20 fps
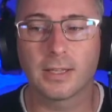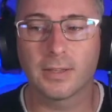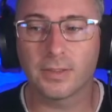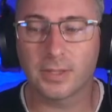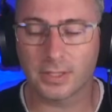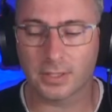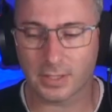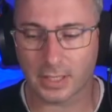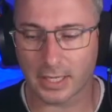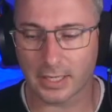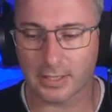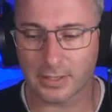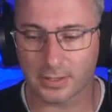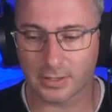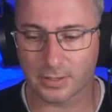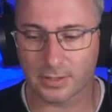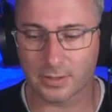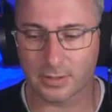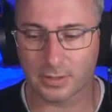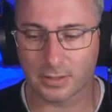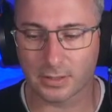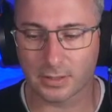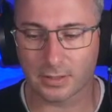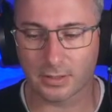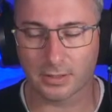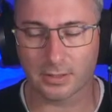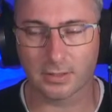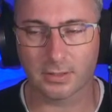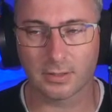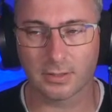this case,
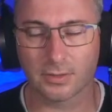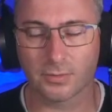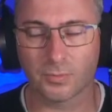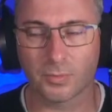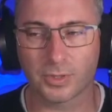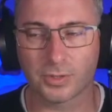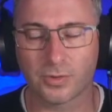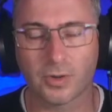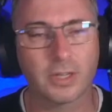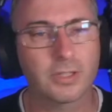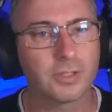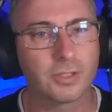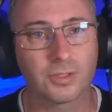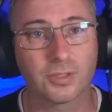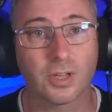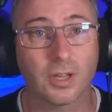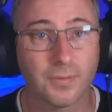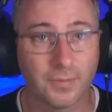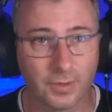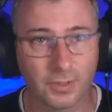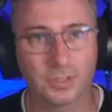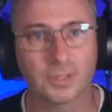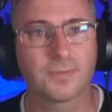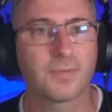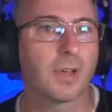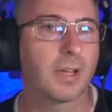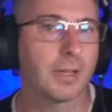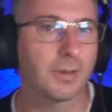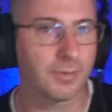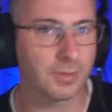we're trying to
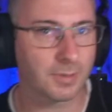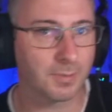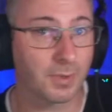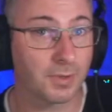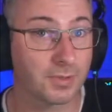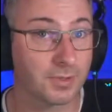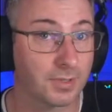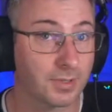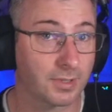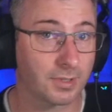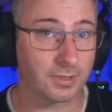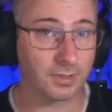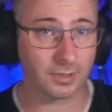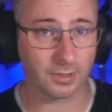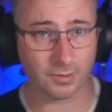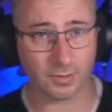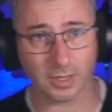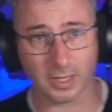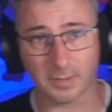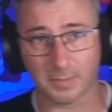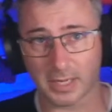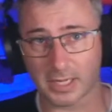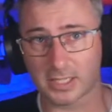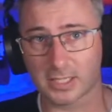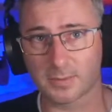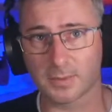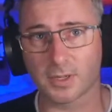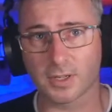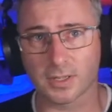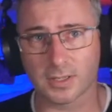diversify our responses to try and
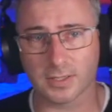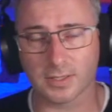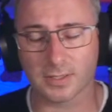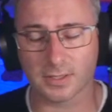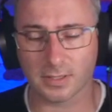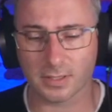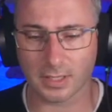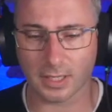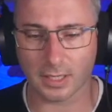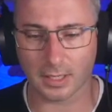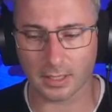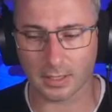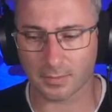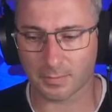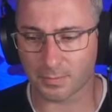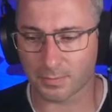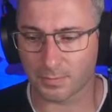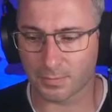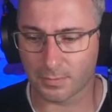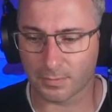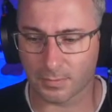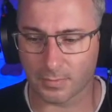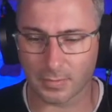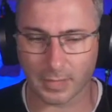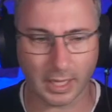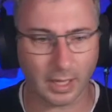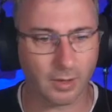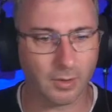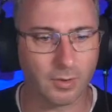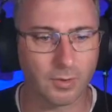maximize
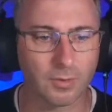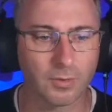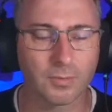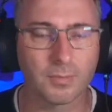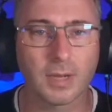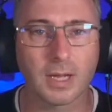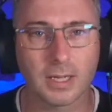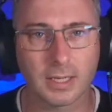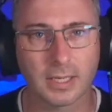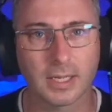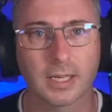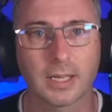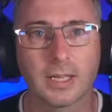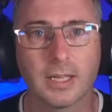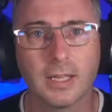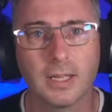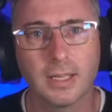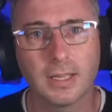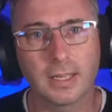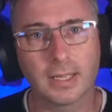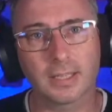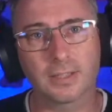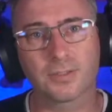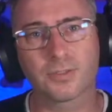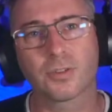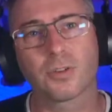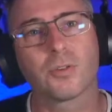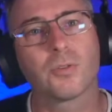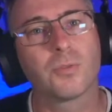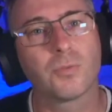our marking. And
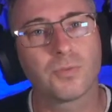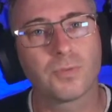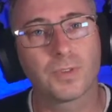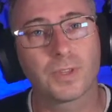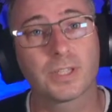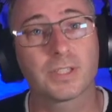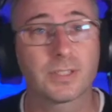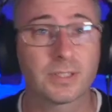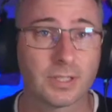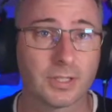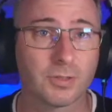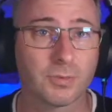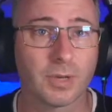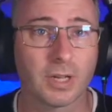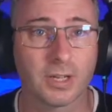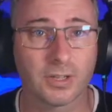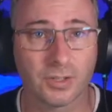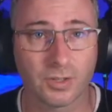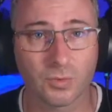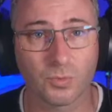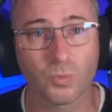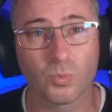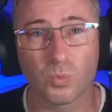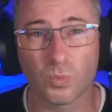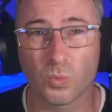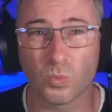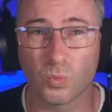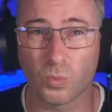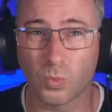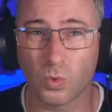so for this situation,
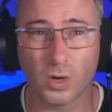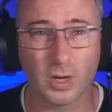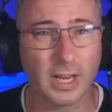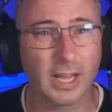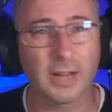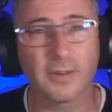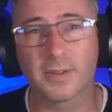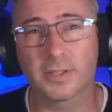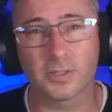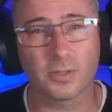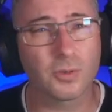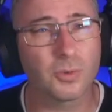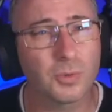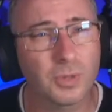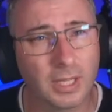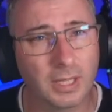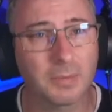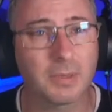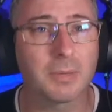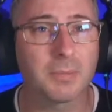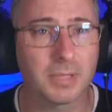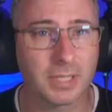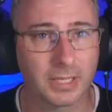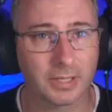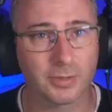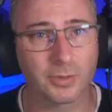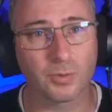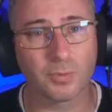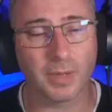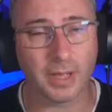what areas could there be
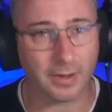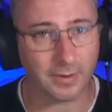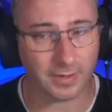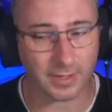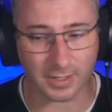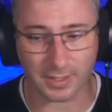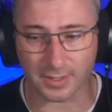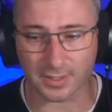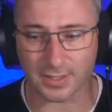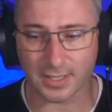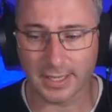potential barriers?